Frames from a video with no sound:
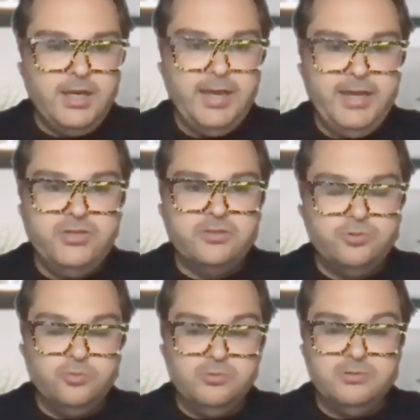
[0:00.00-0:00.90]
Agent
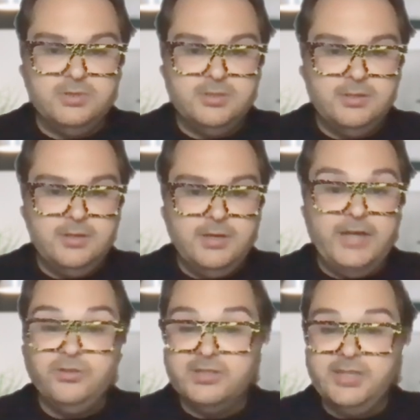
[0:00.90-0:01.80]
tools.
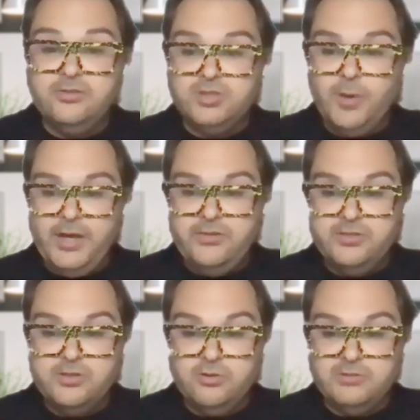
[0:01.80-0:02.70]
As you can see, there's no
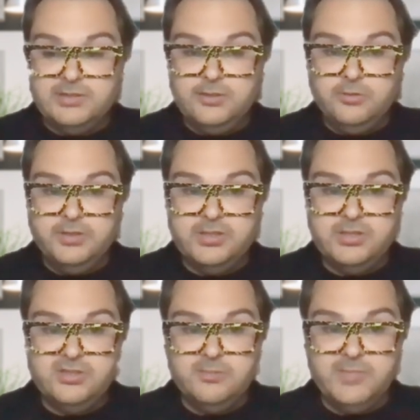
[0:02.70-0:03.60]
agents currently loaded in the
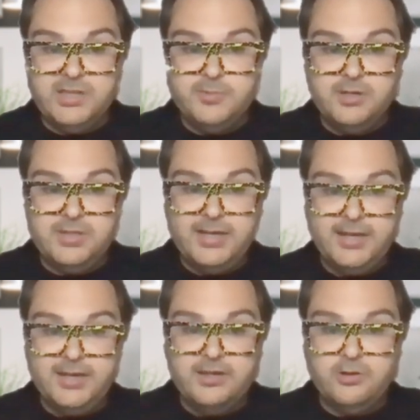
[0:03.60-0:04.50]
system. That's because I
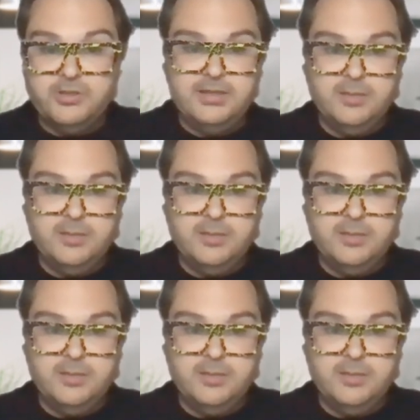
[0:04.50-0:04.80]
can create